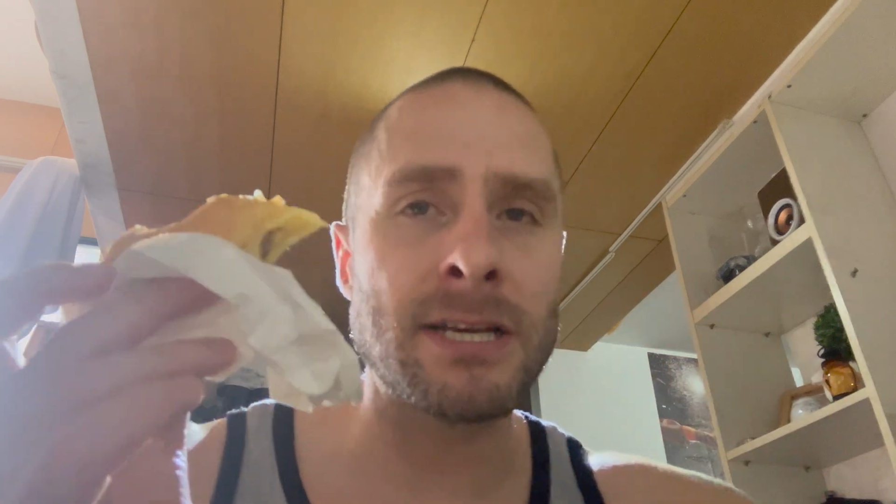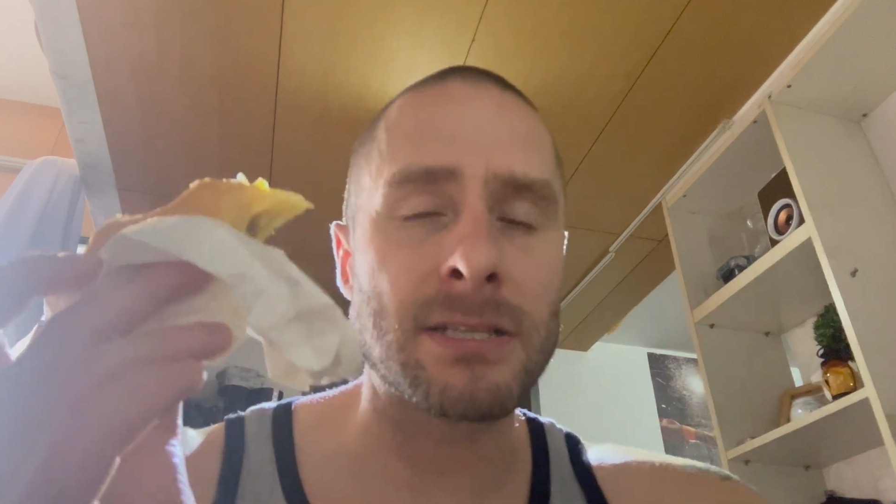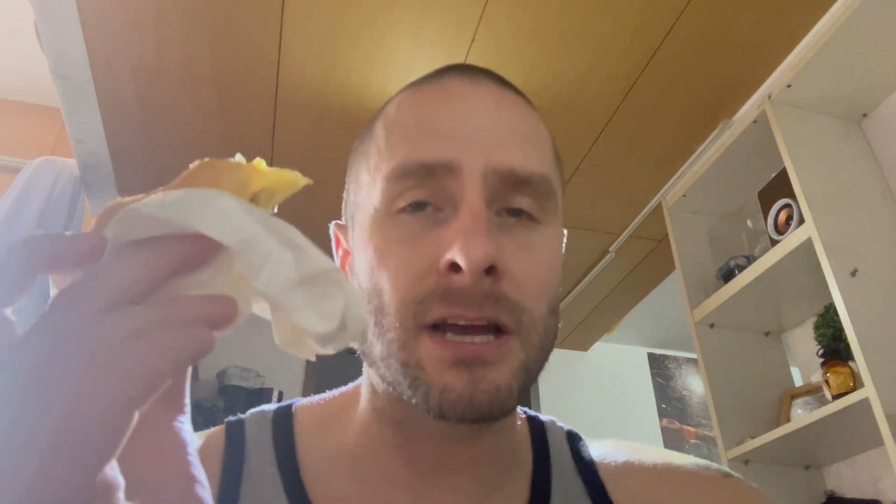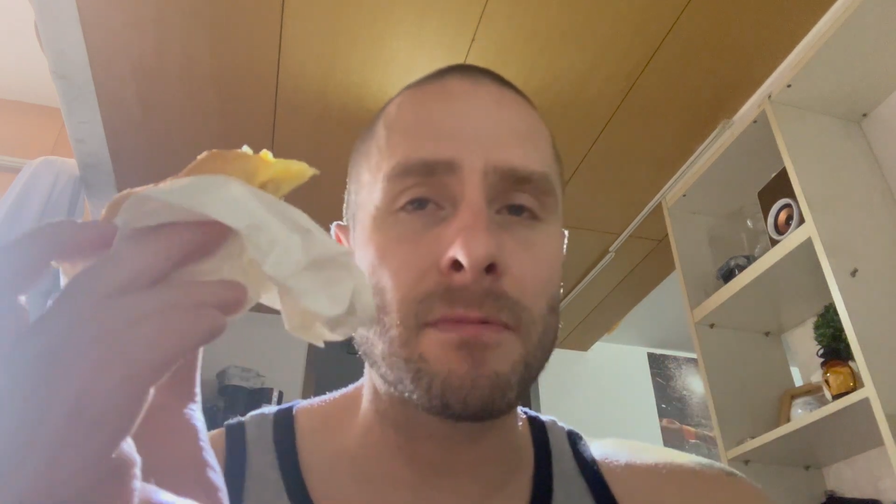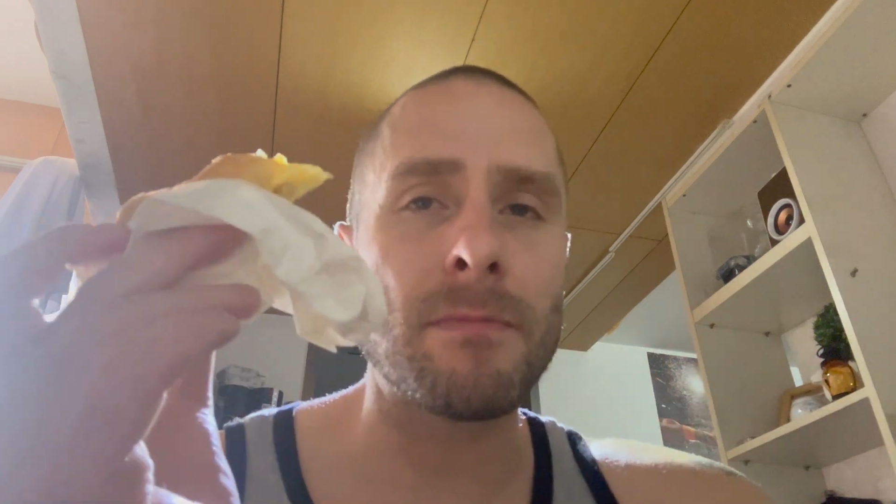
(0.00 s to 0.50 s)
It's
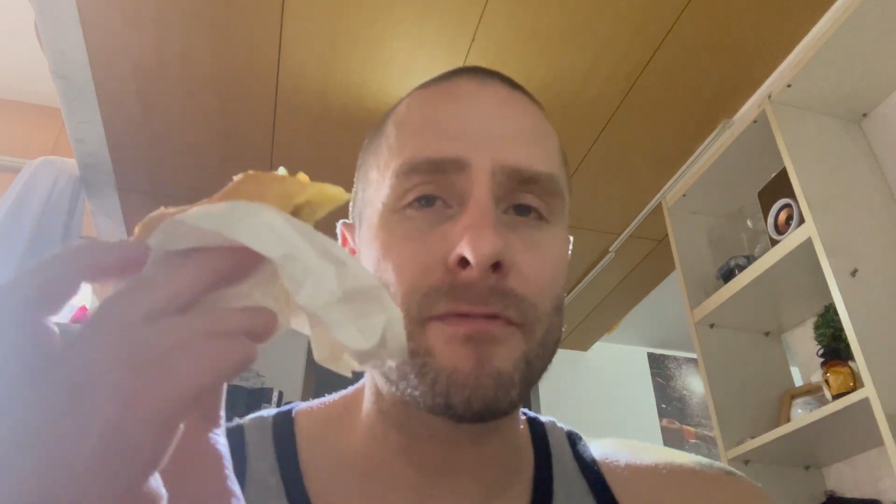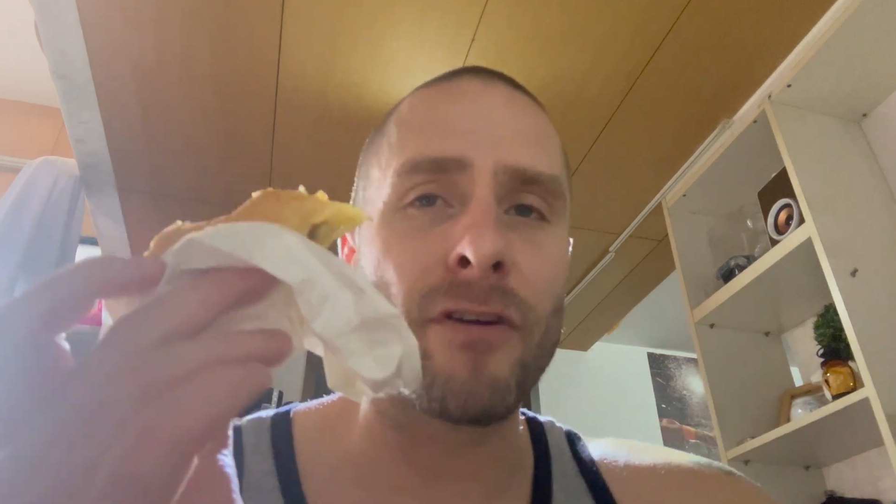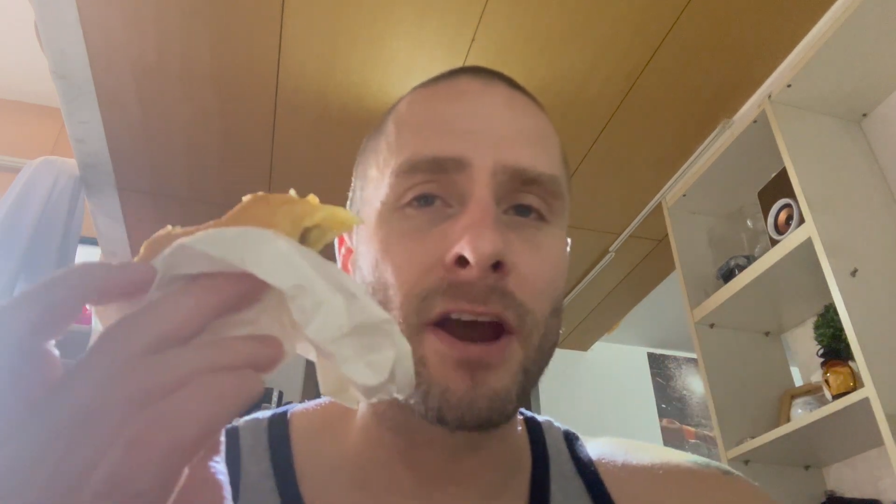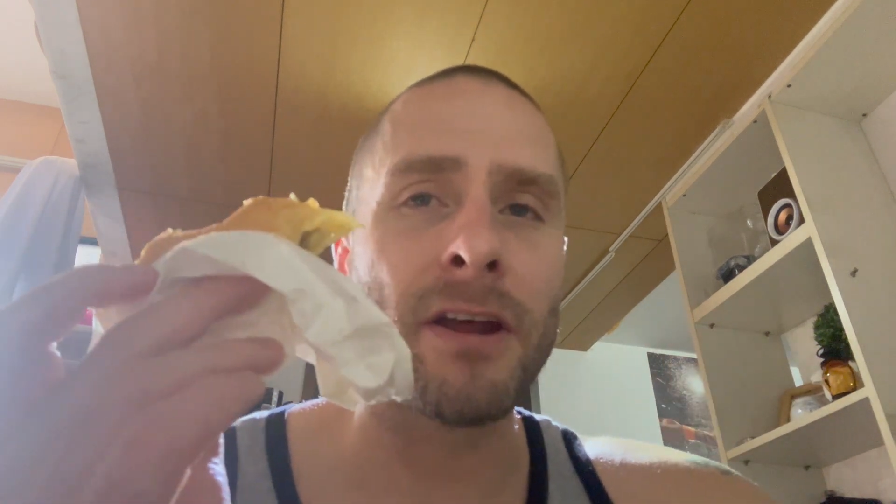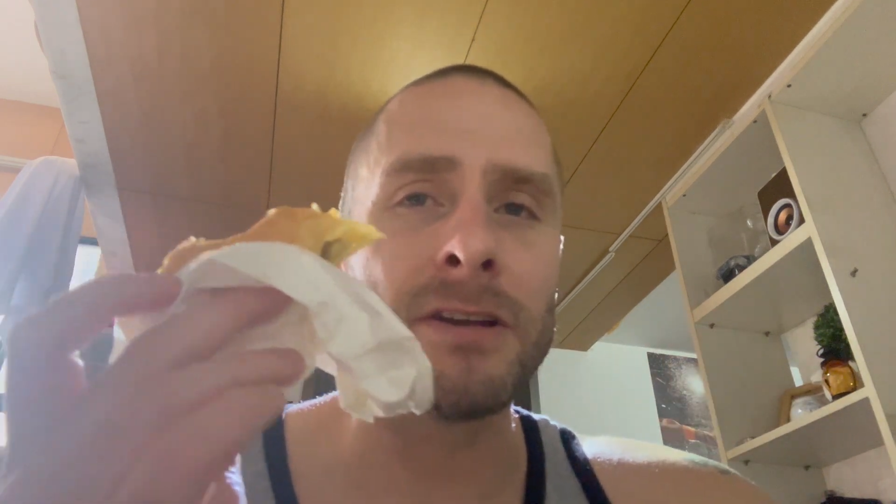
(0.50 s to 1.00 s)
got
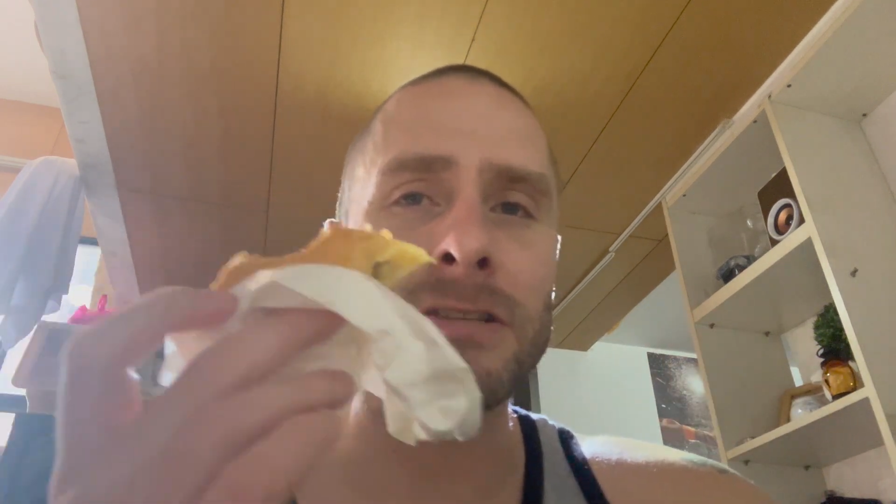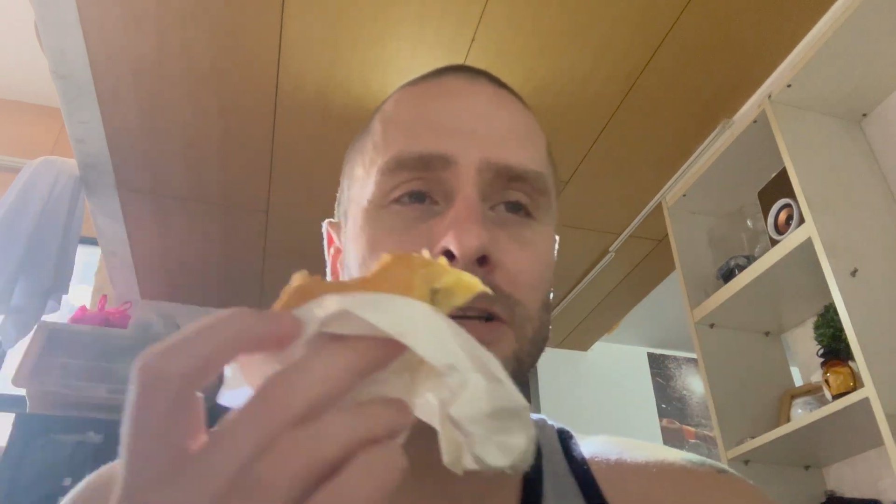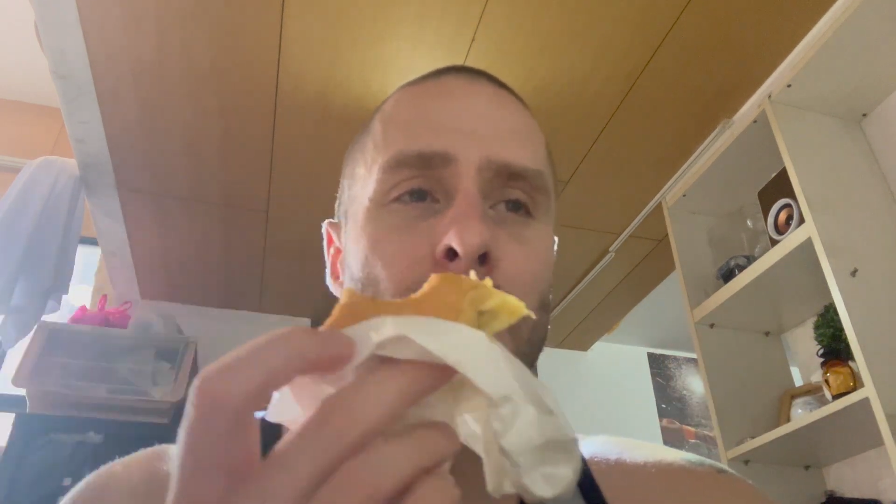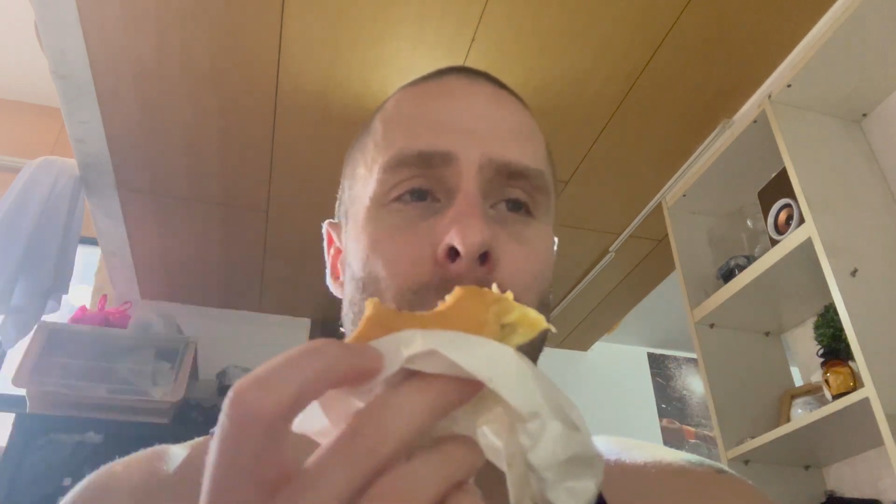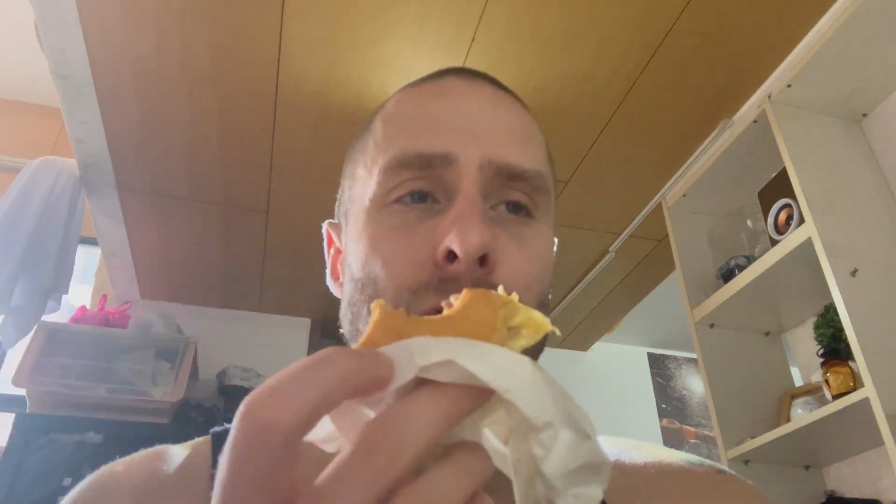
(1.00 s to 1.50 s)
fried onions, it's
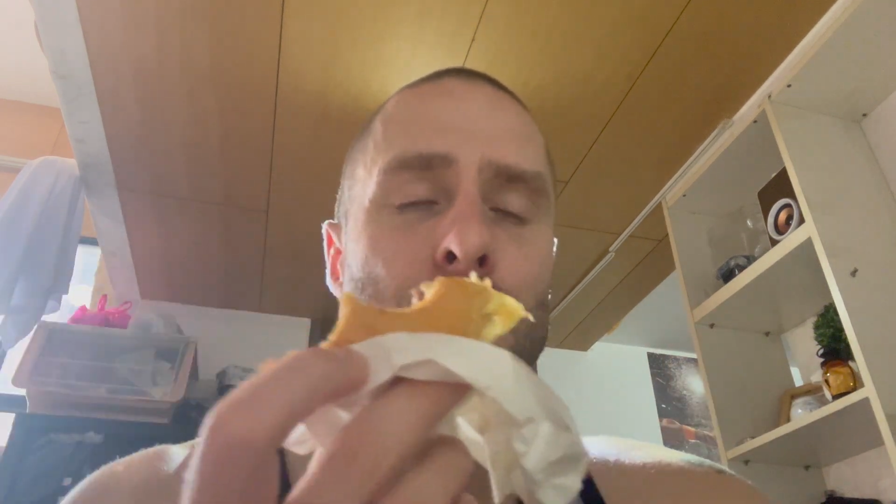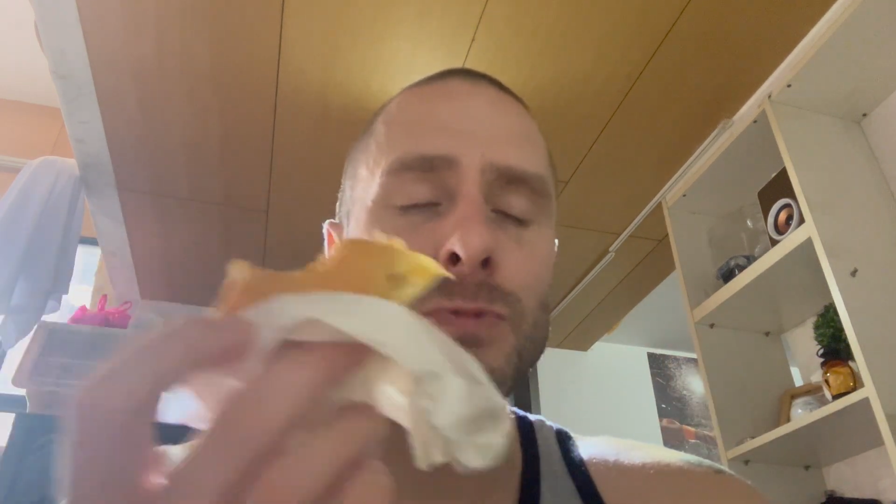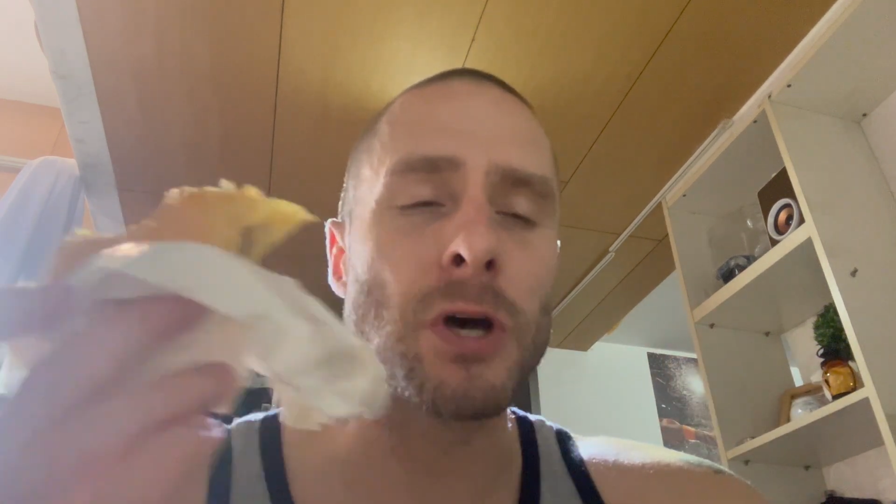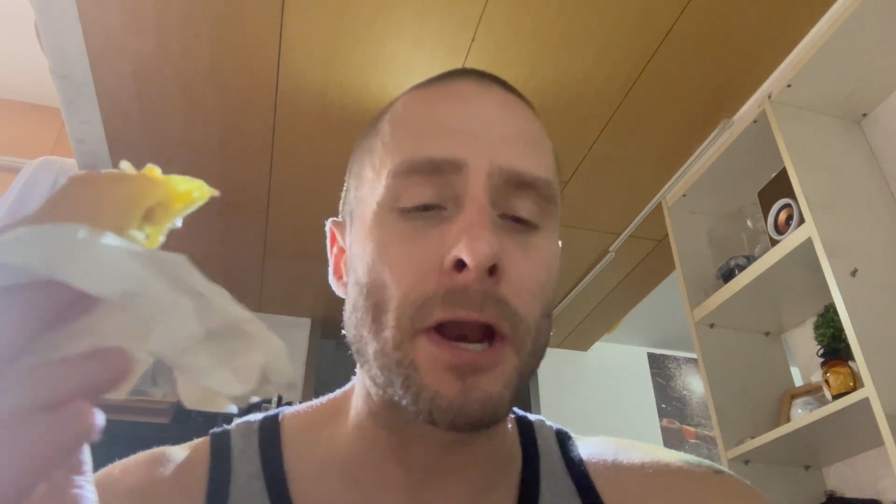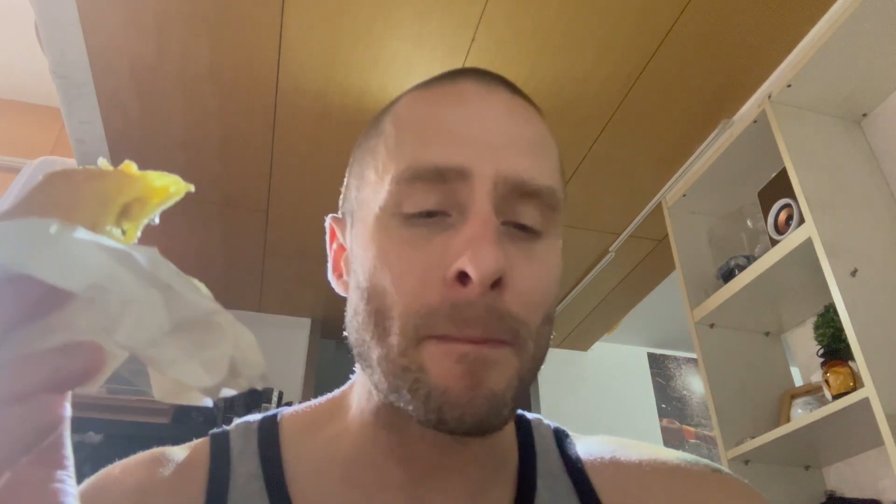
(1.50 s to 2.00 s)
got
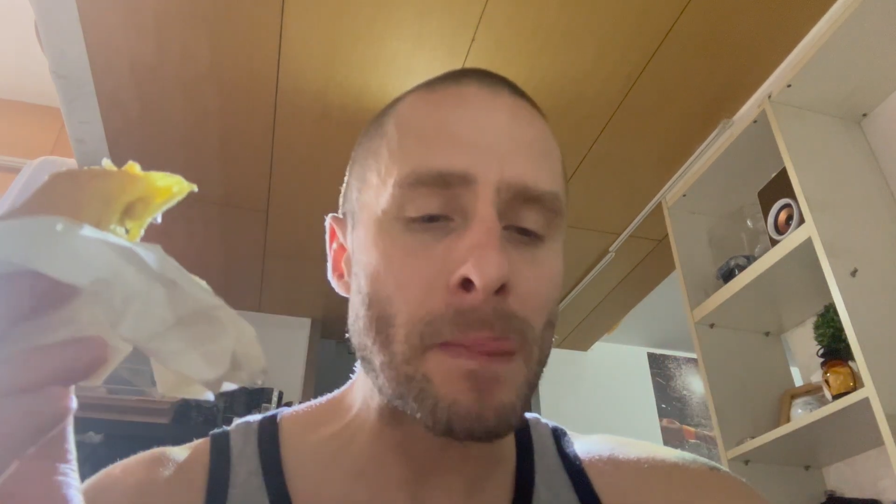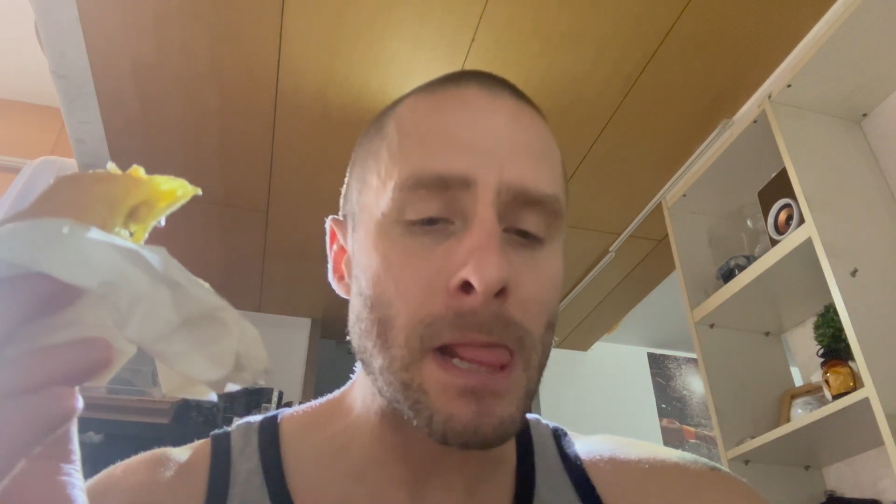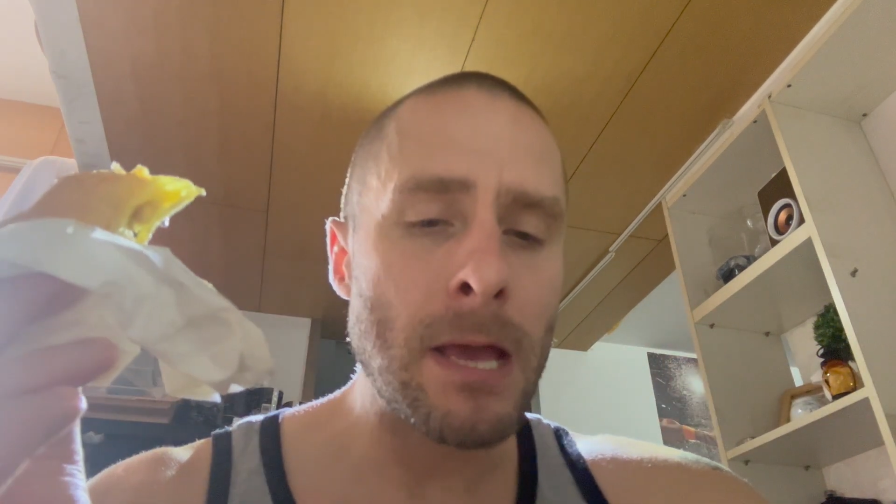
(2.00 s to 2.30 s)
mushrooms on it.